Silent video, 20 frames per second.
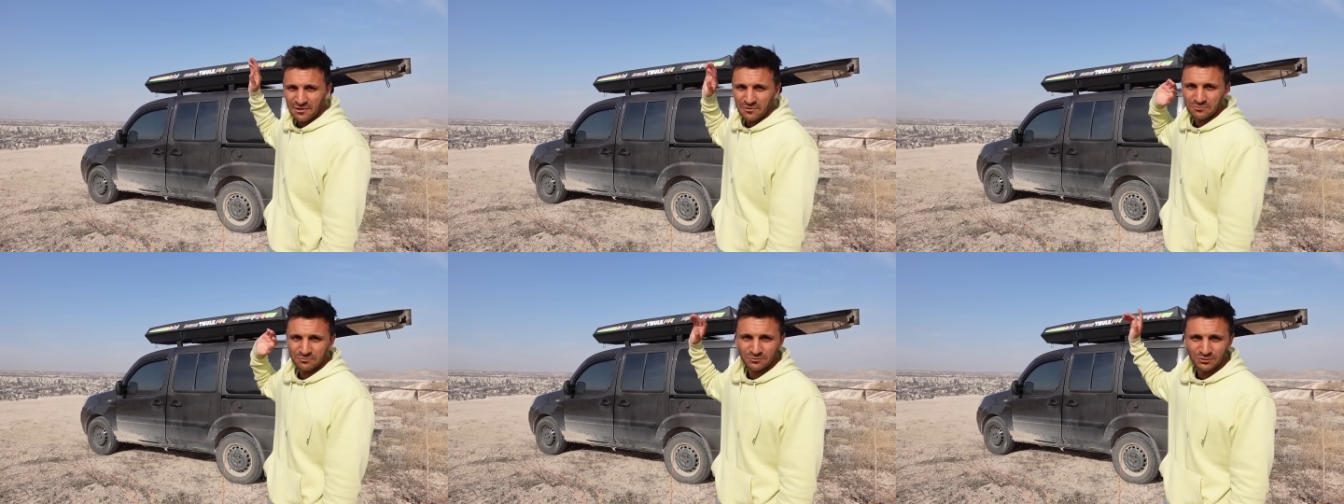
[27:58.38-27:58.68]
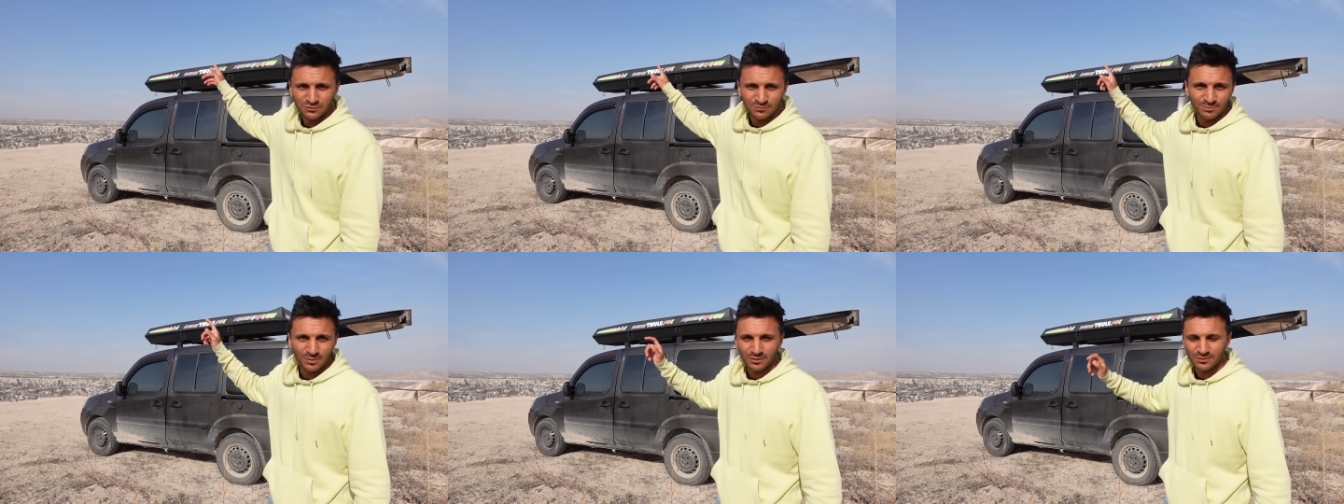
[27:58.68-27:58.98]
our
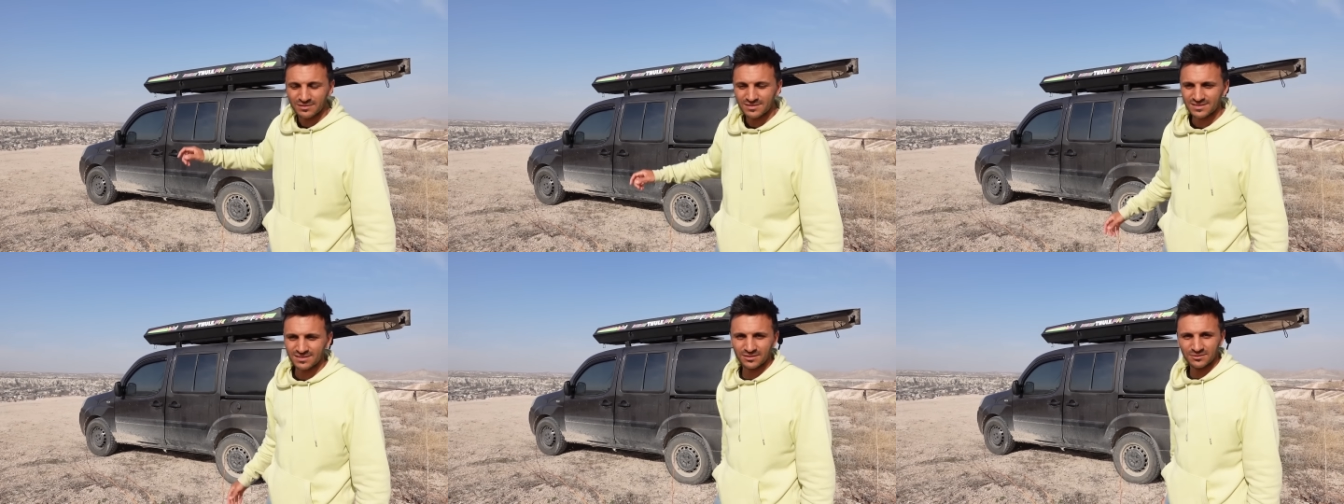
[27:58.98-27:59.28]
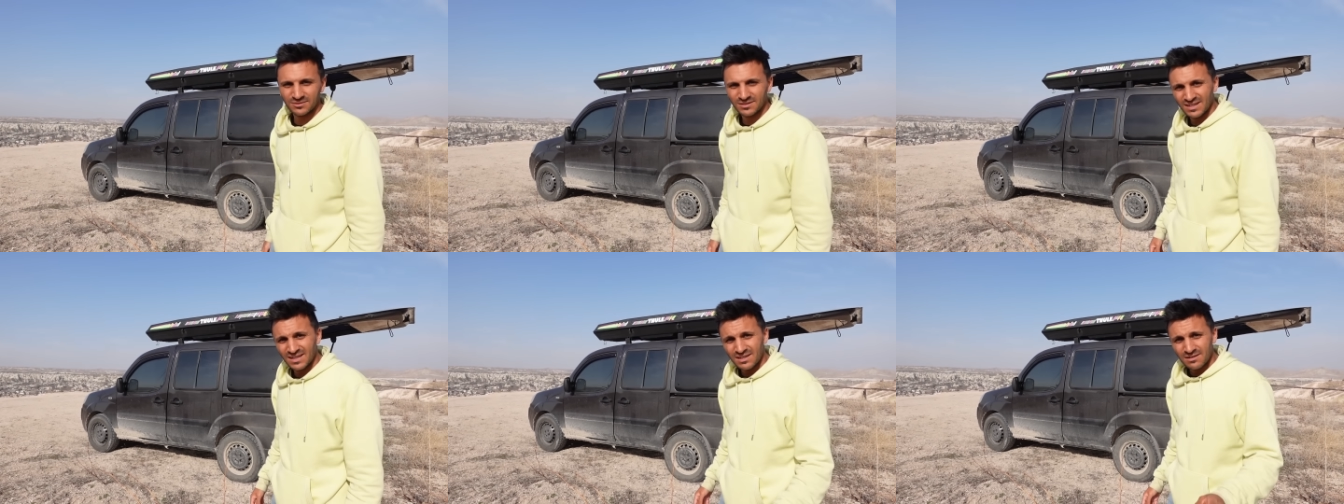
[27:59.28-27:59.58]
roof box. So
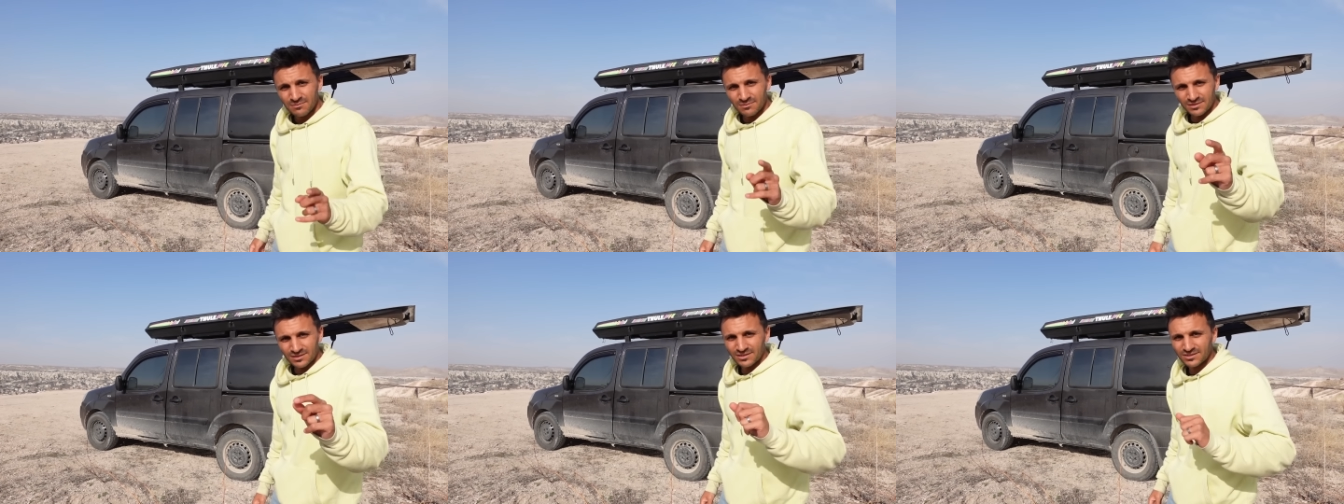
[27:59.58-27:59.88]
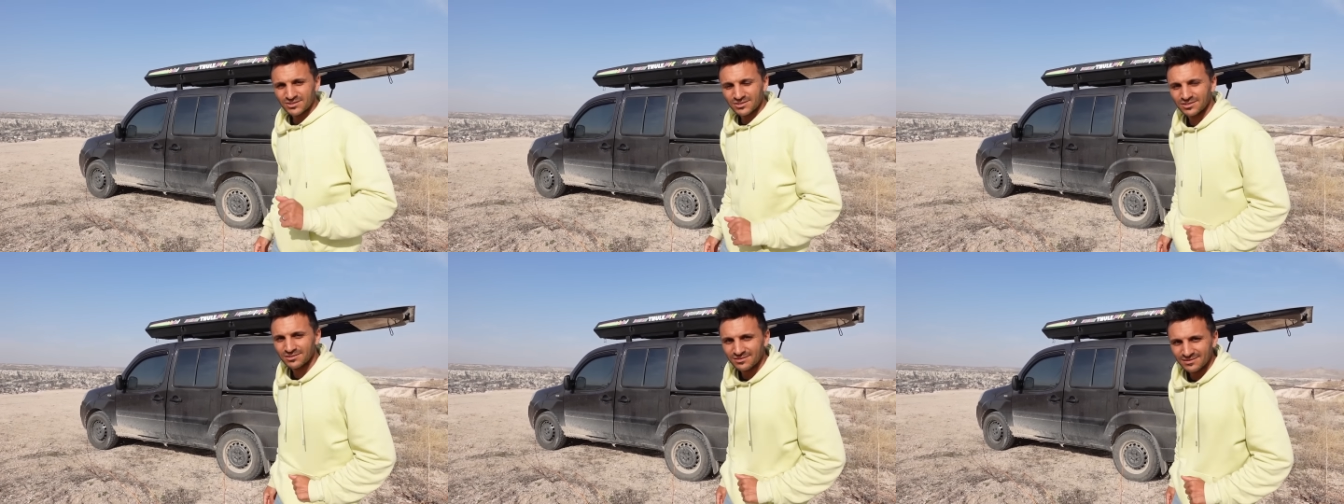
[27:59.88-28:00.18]
we're going
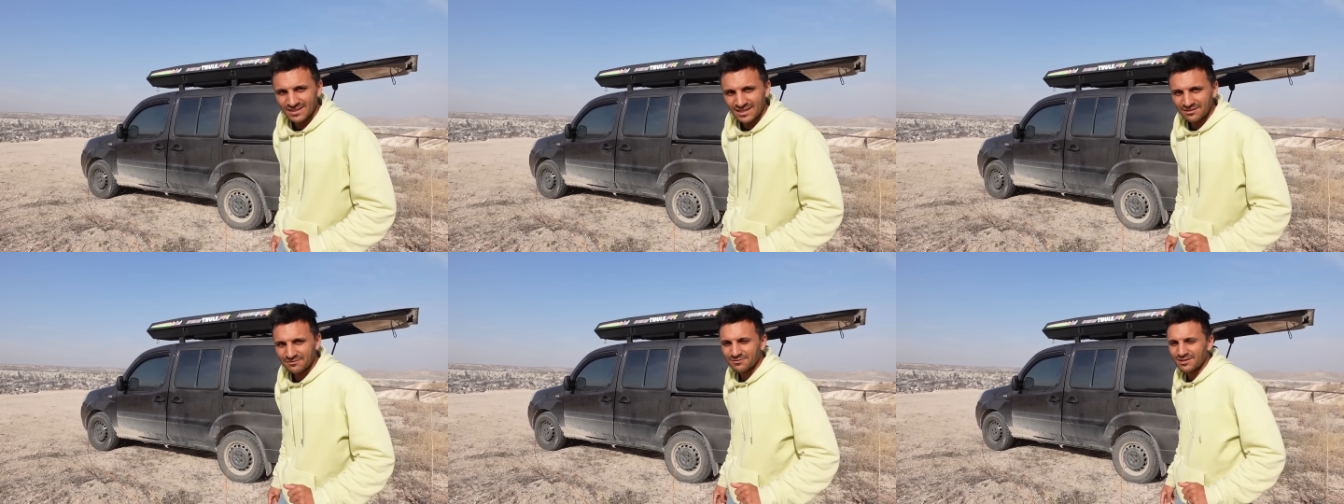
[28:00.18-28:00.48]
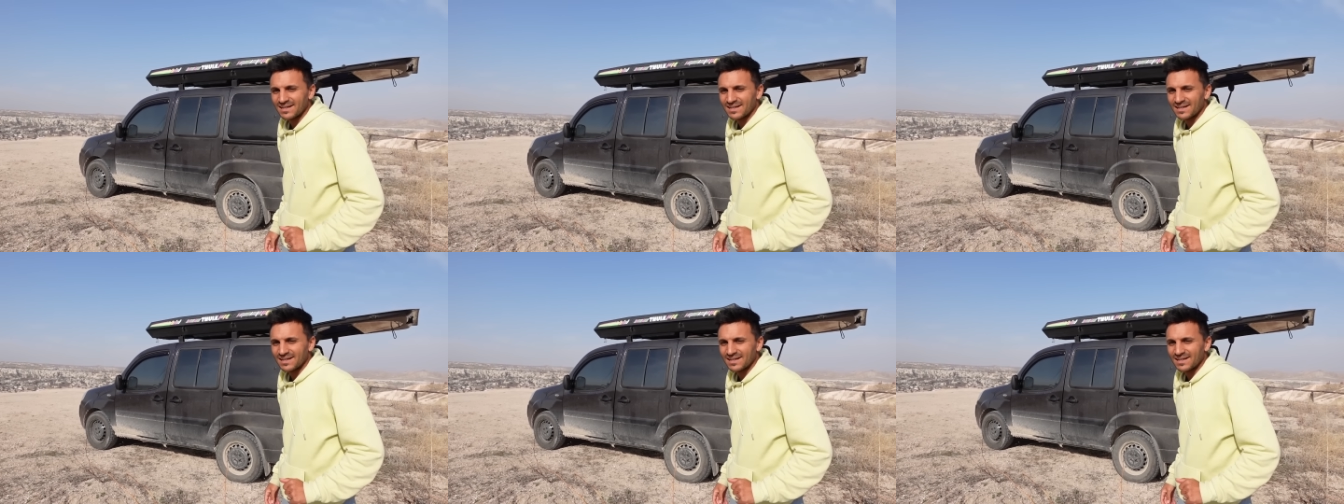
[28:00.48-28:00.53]
to show you that